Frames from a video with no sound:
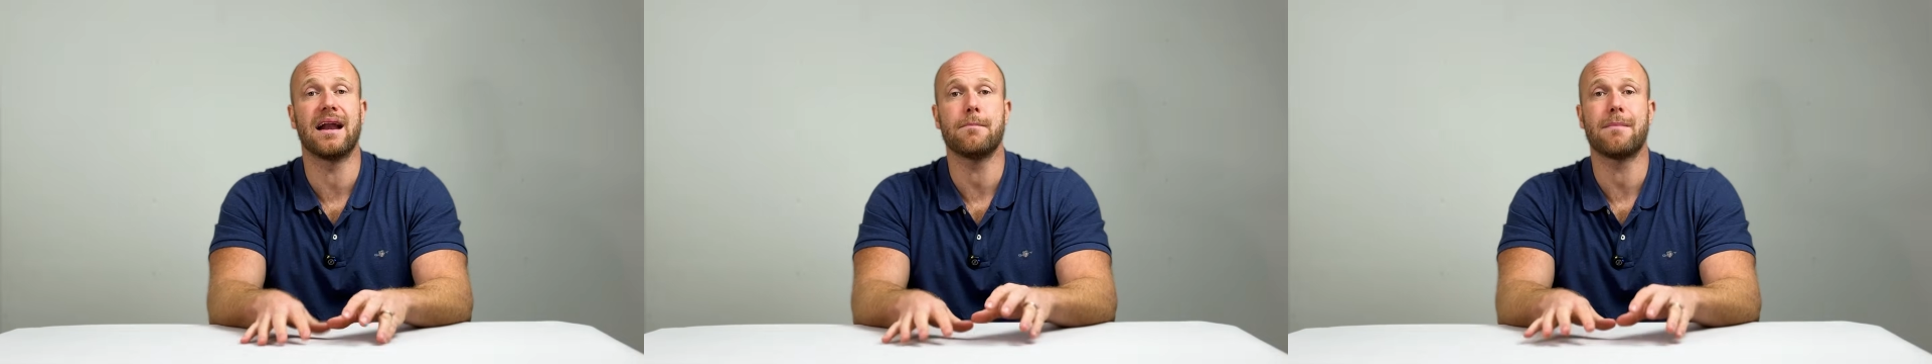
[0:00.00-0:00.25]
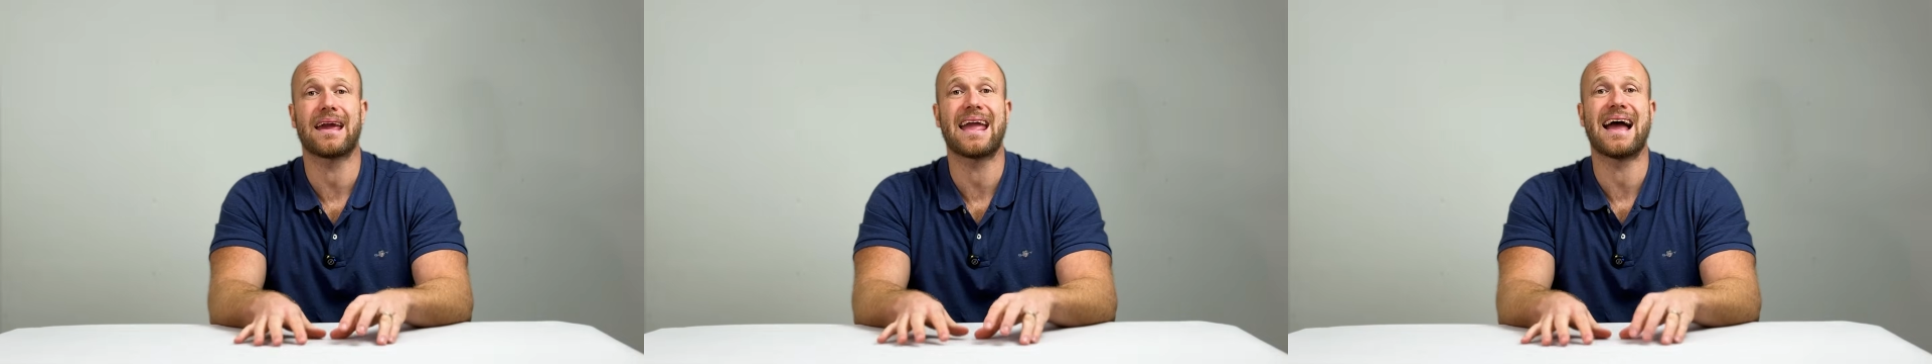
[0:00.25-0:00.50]

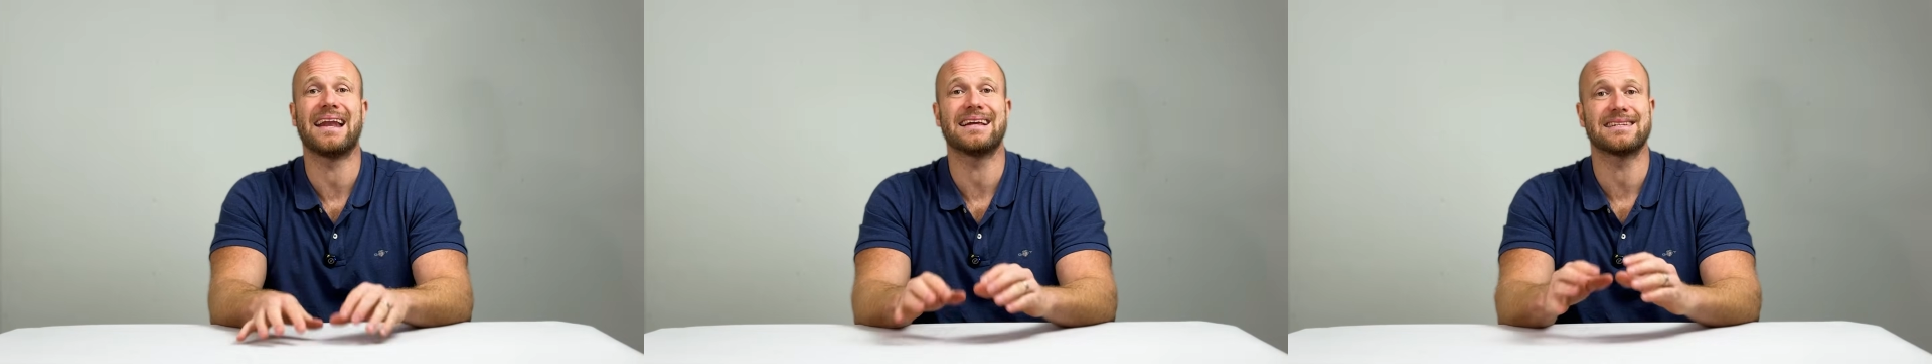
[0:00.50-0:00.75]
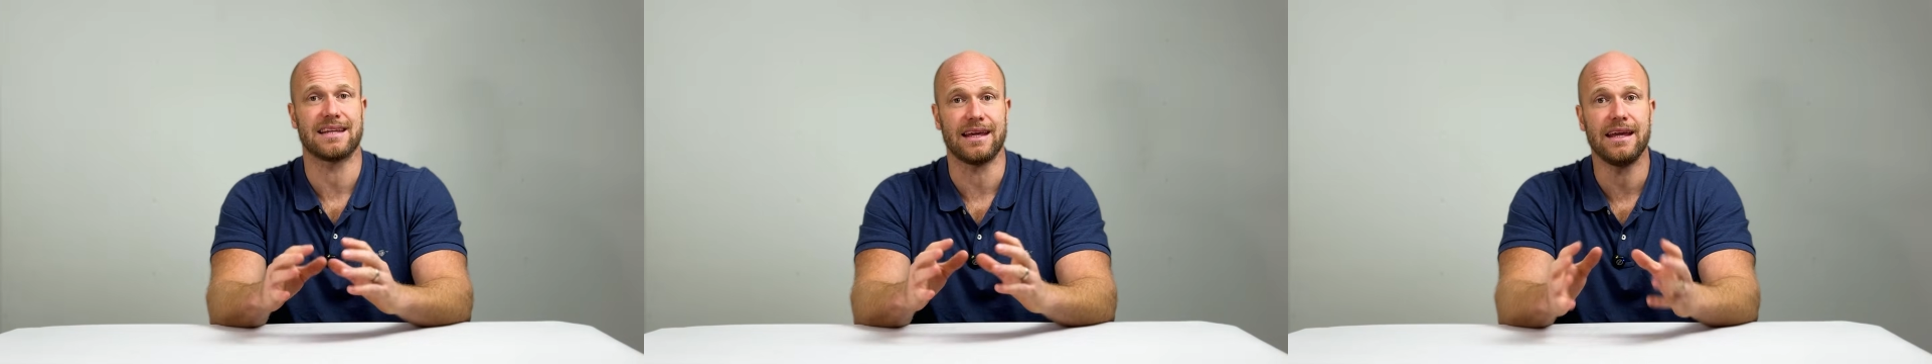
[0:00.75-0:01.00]

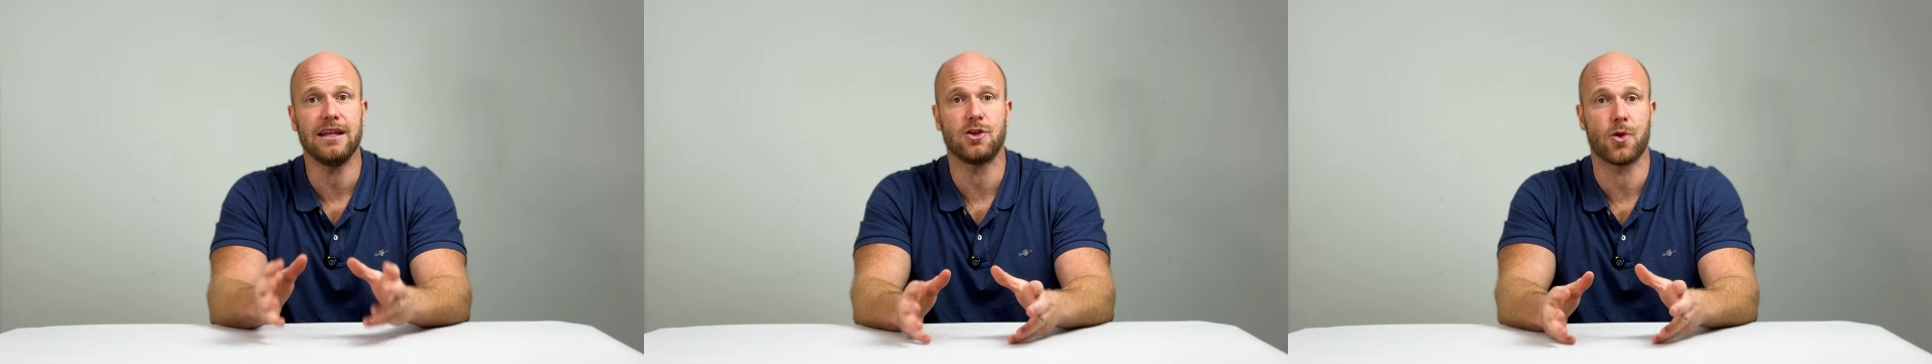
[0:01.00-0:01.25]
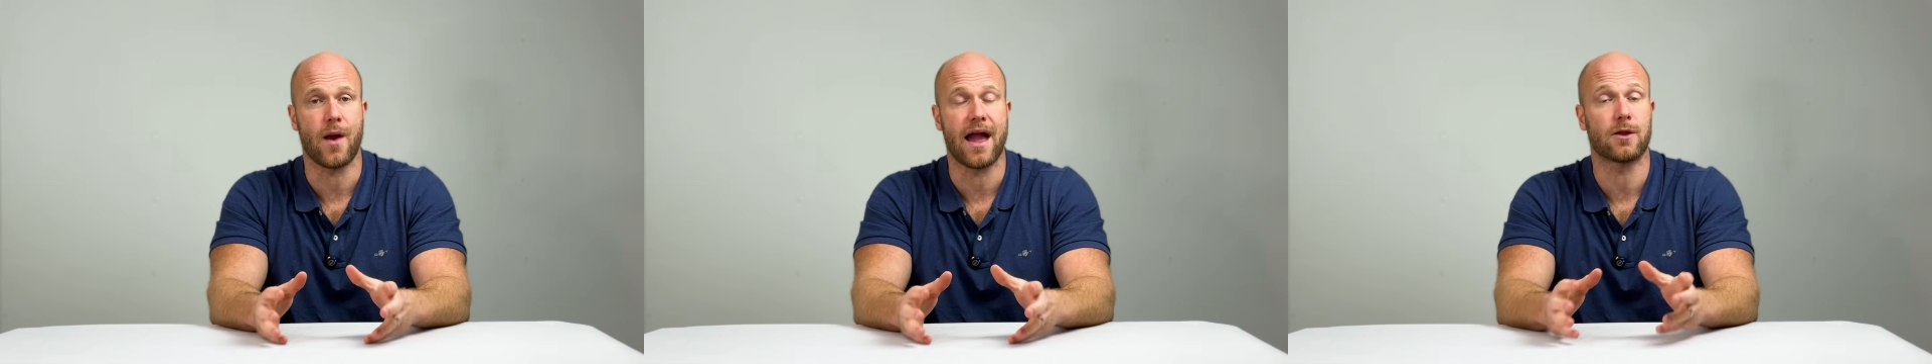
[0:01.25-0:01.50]
mechanics
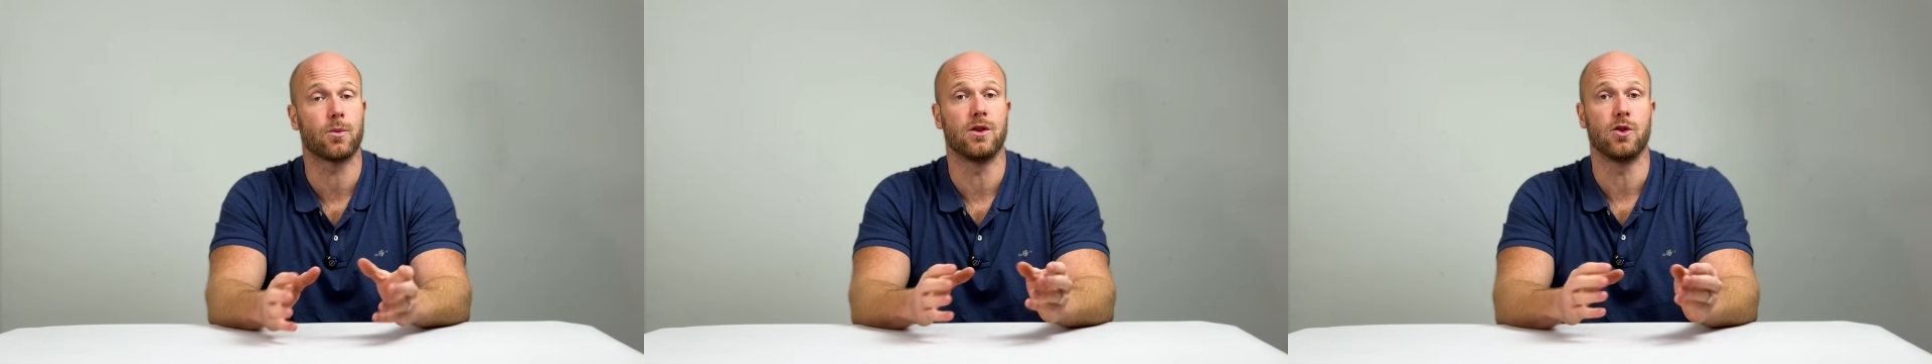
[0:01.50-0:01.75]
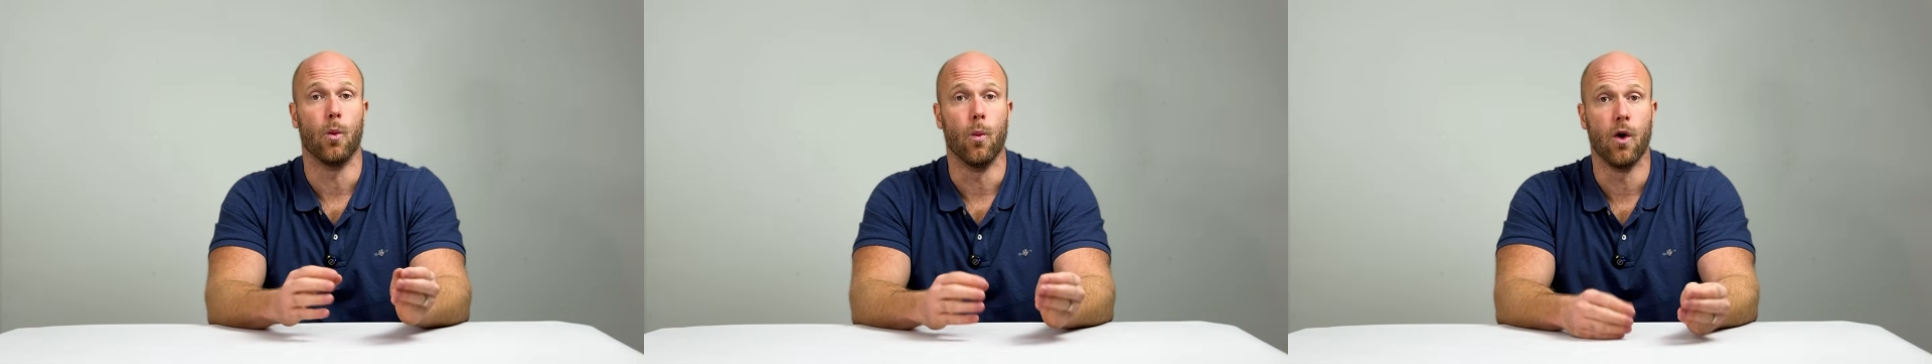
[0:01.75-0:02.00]
interact with
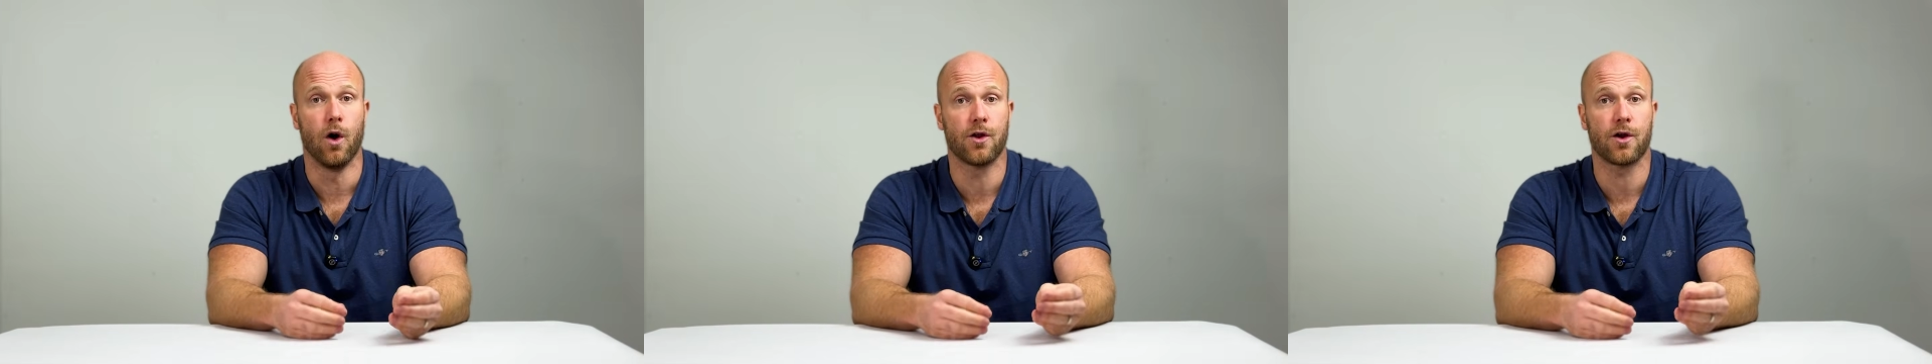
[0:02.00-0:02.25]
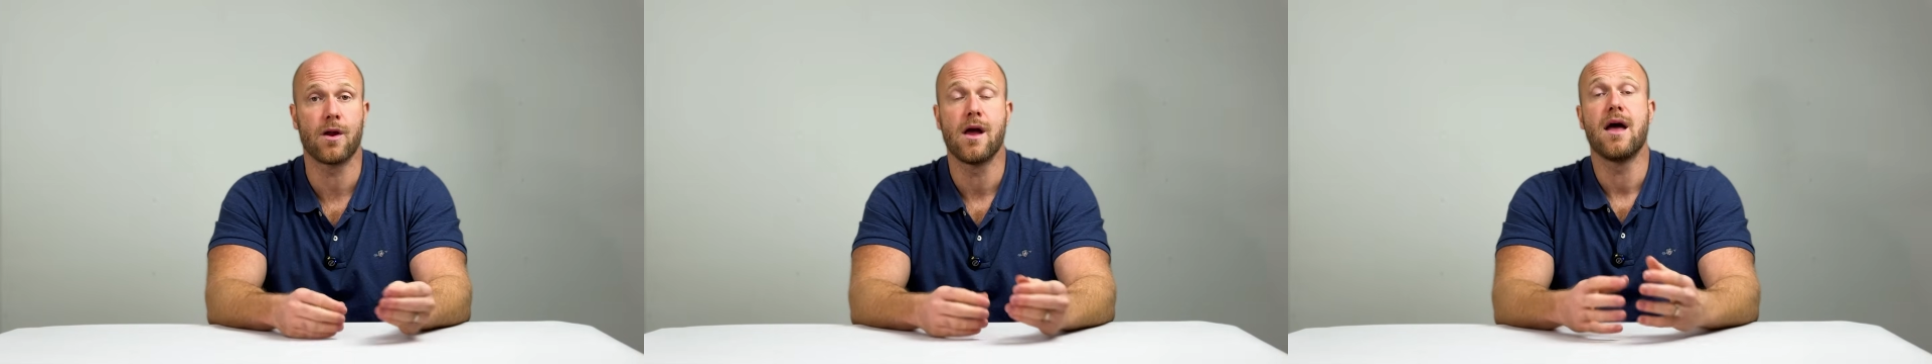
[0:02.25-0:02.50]
the water